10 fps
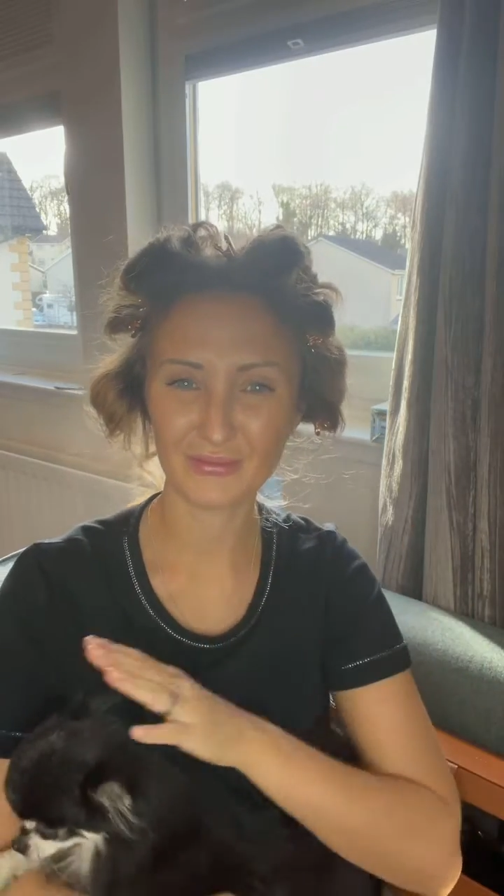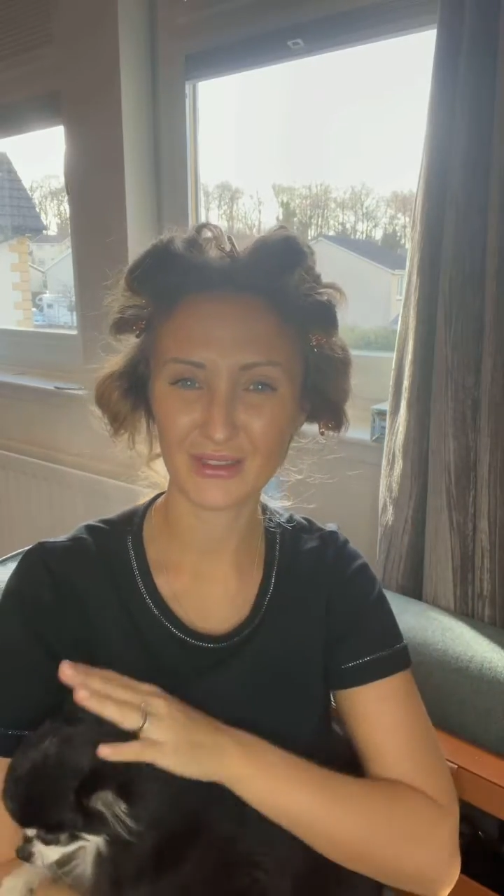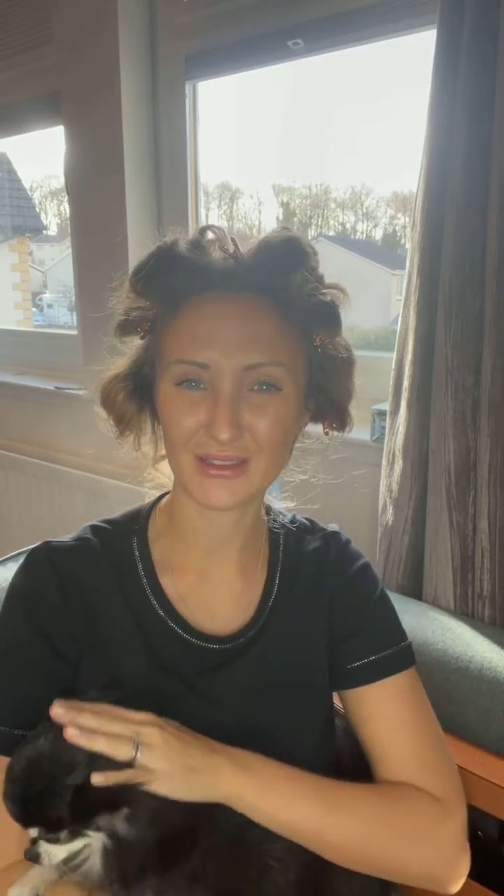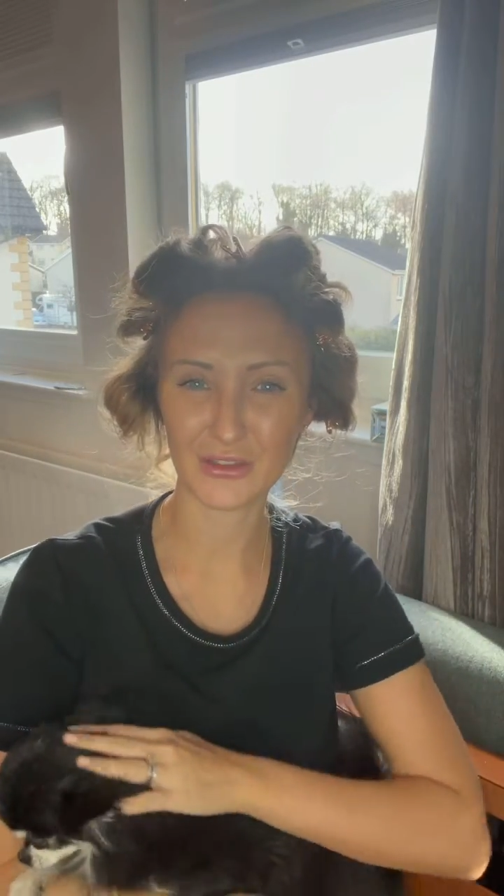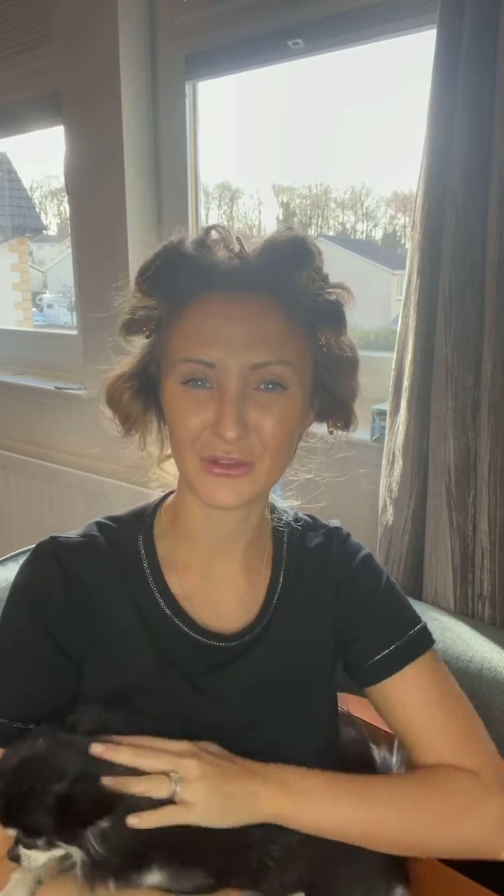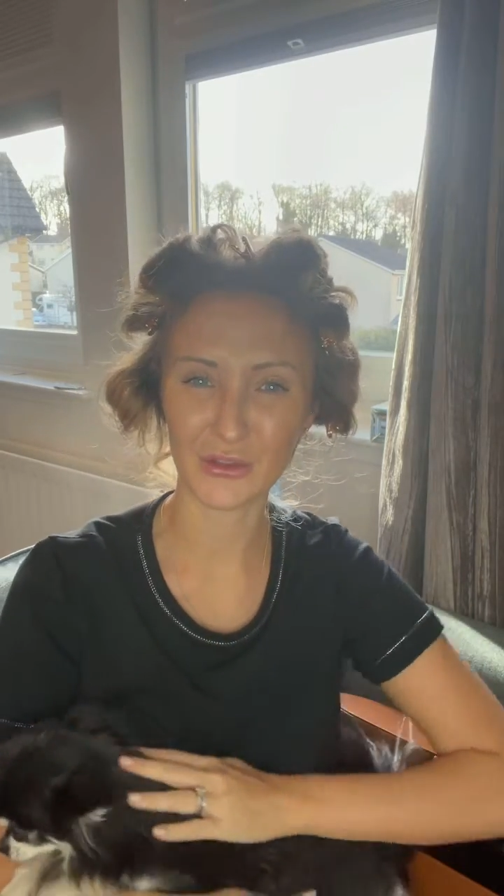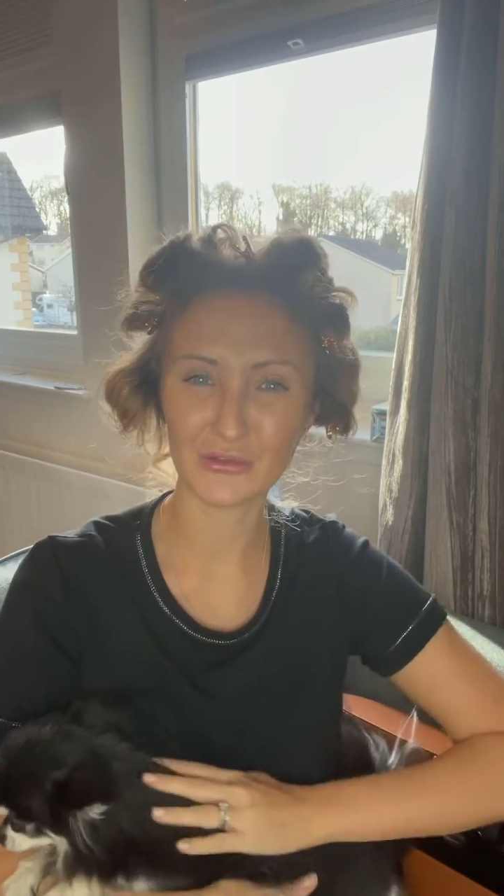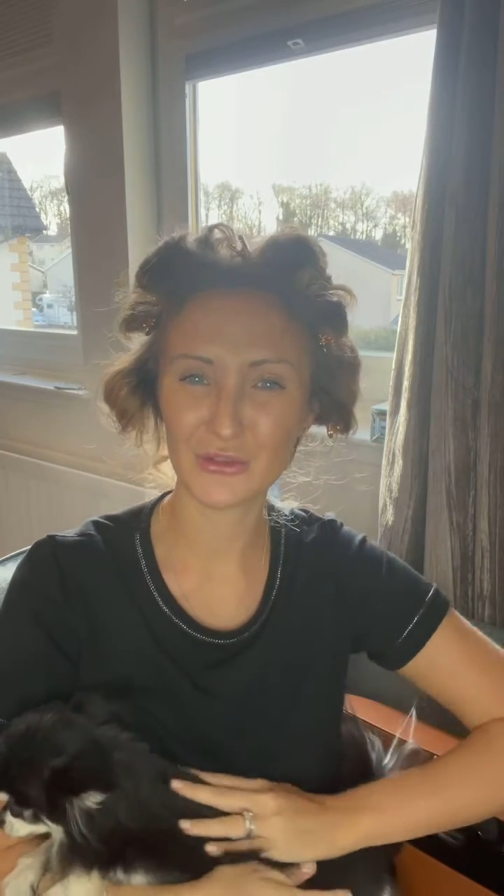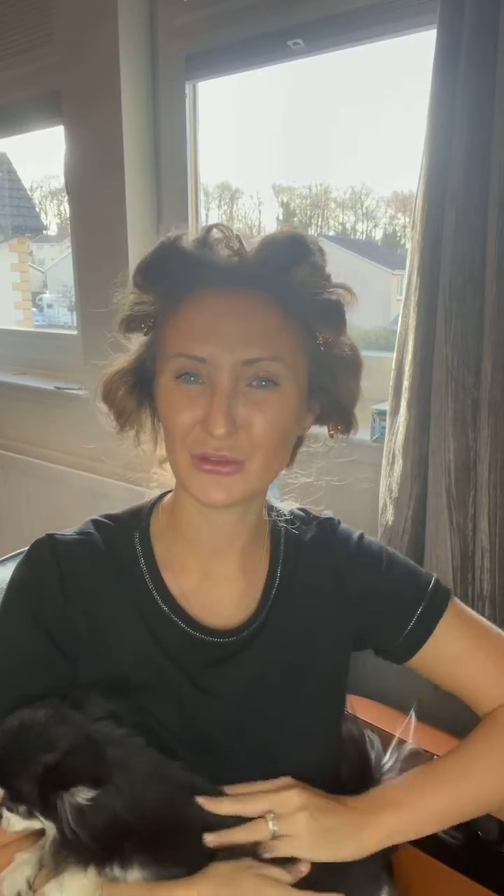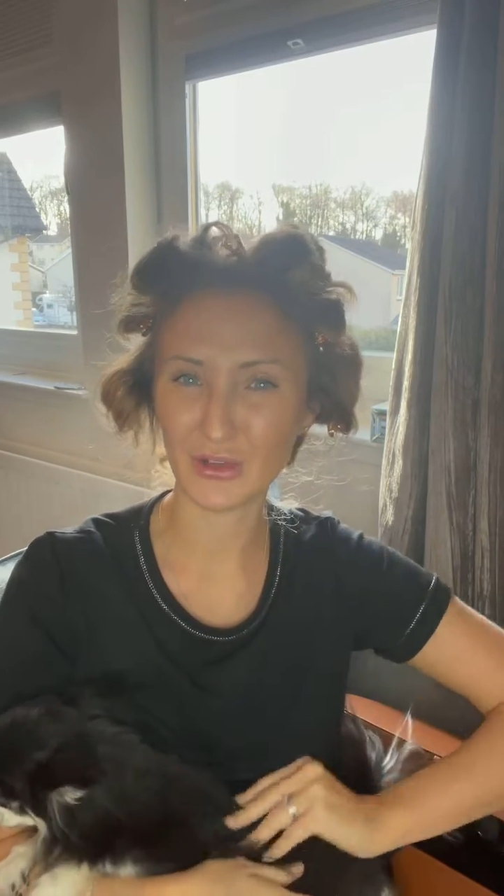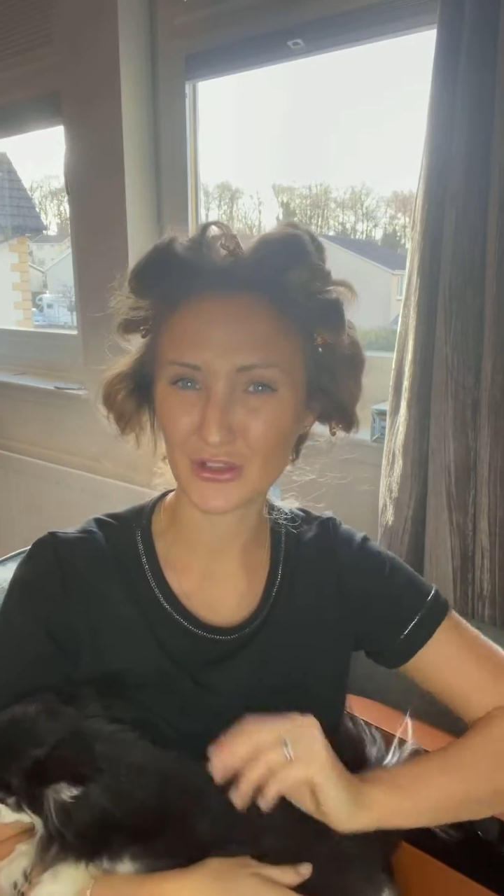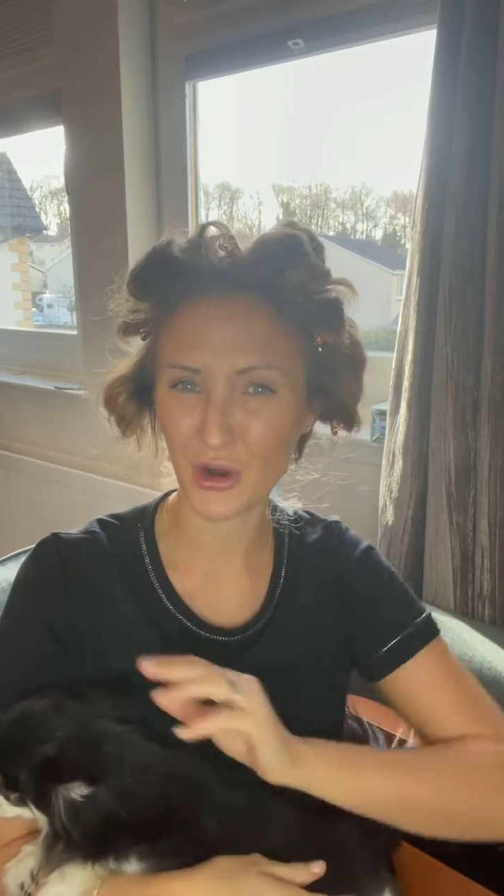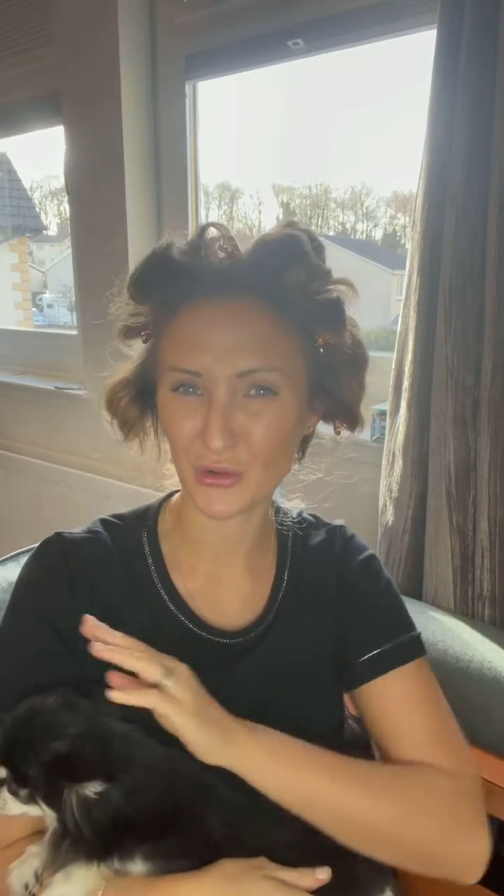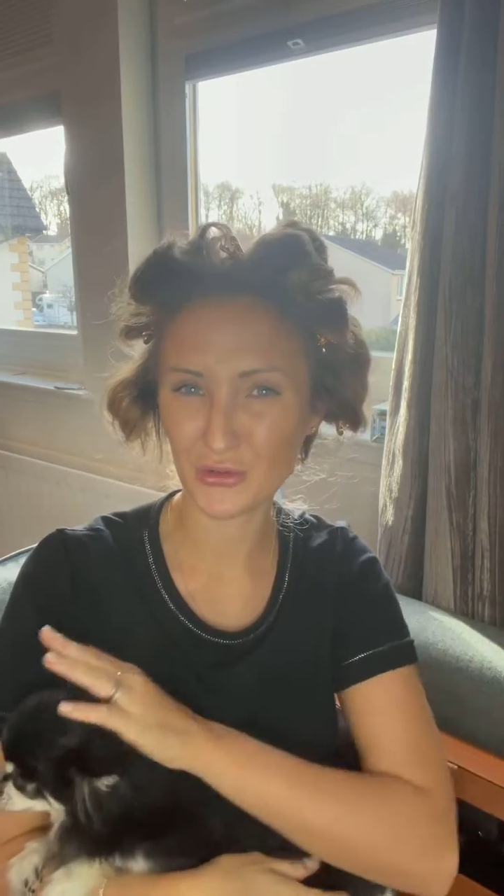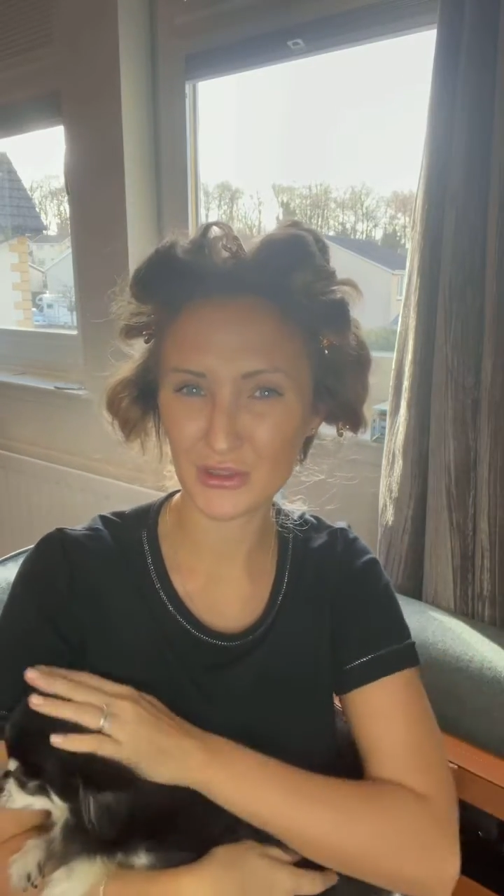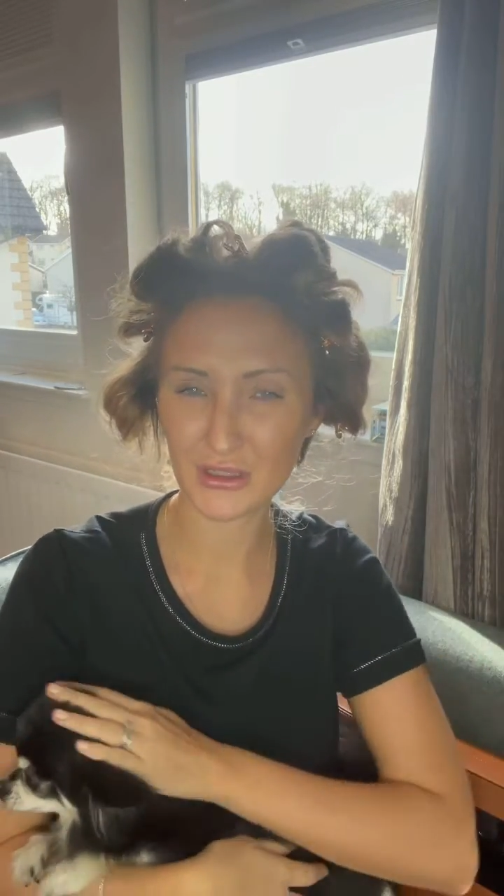I don't know, too much hold.